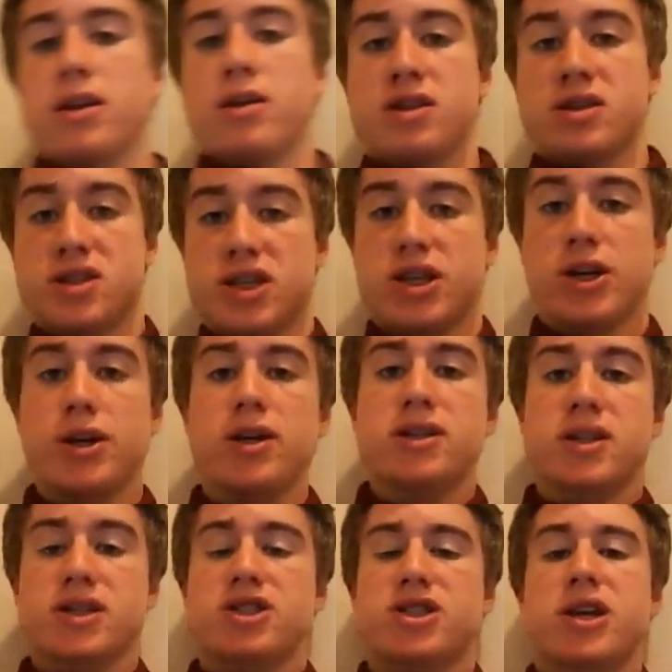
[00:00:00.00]
Securities
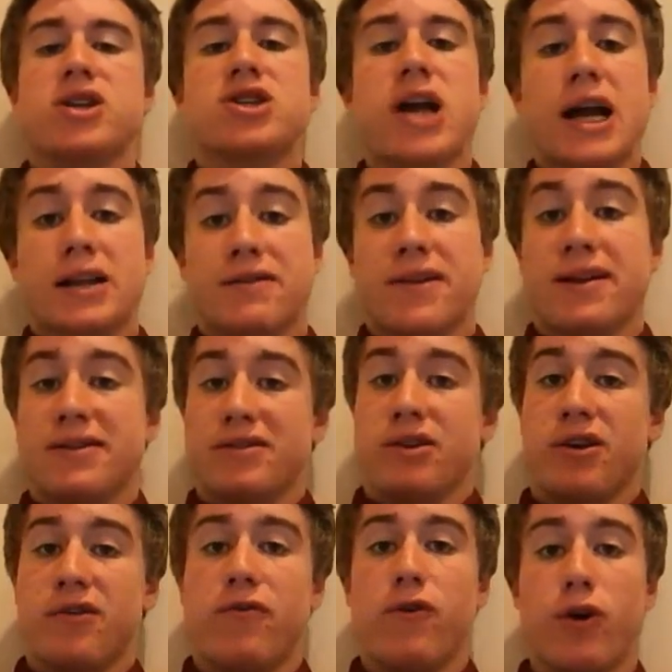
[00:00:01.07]
Exchange Act of
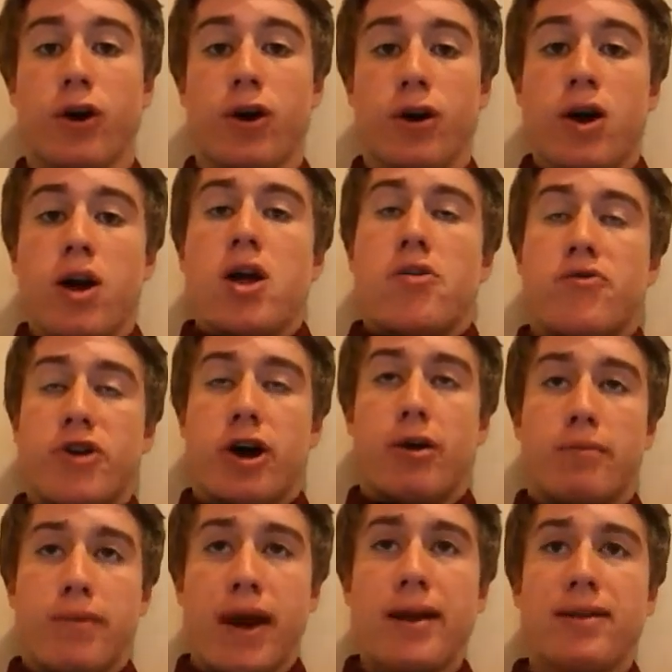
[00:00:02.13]
1934
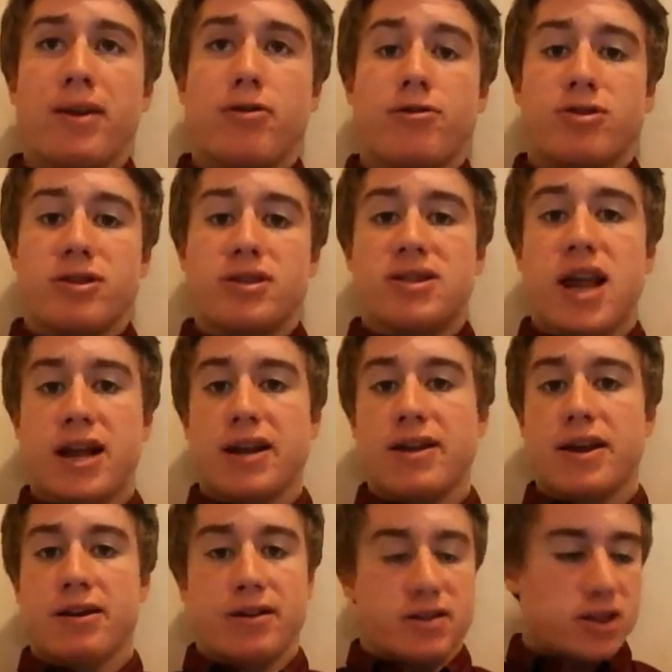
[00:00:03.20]
dealt mainly with the
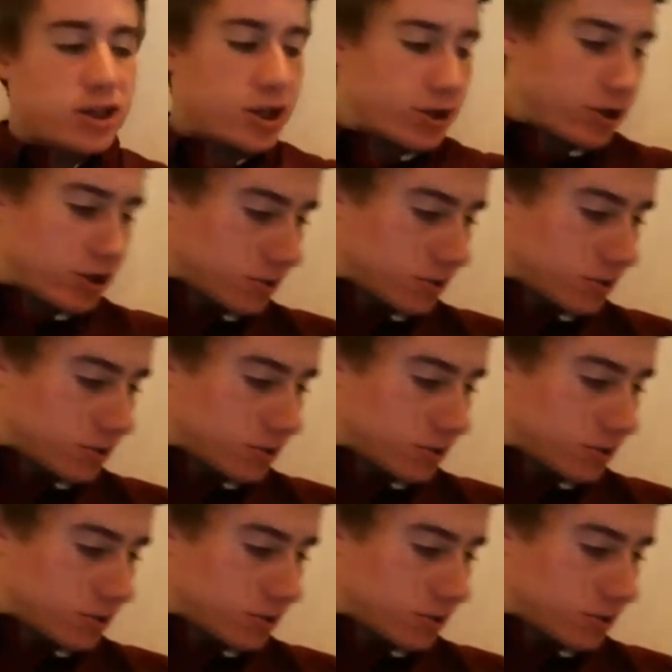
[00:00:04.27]
secondary securities